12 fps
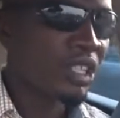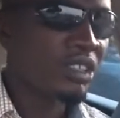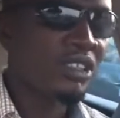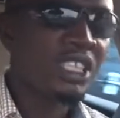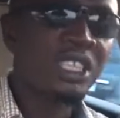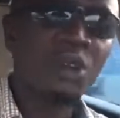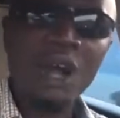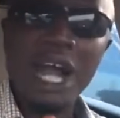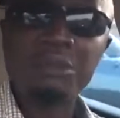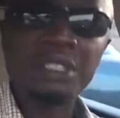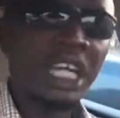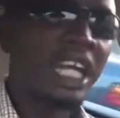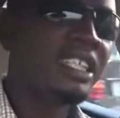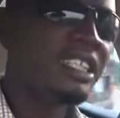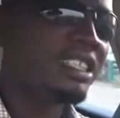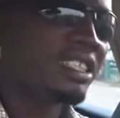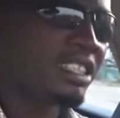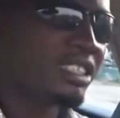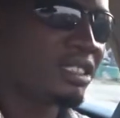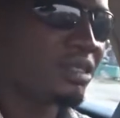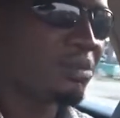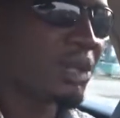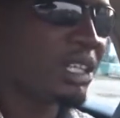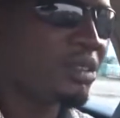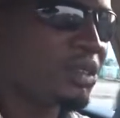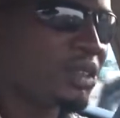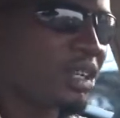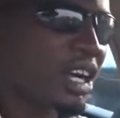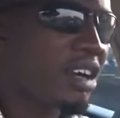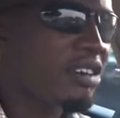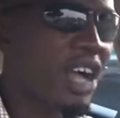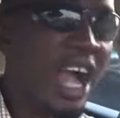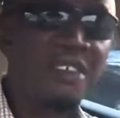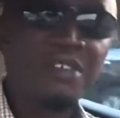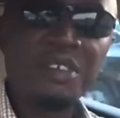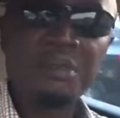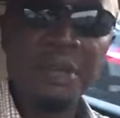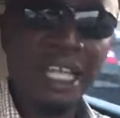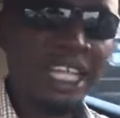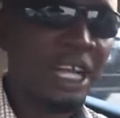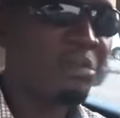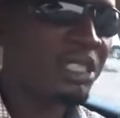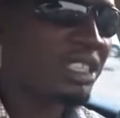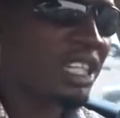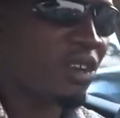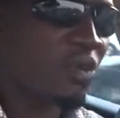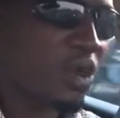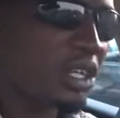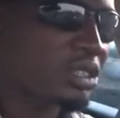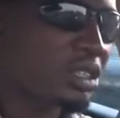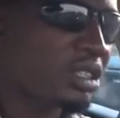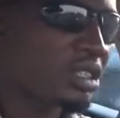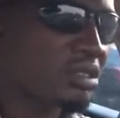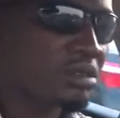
the reason why I'm saying this is I've even made that mistake once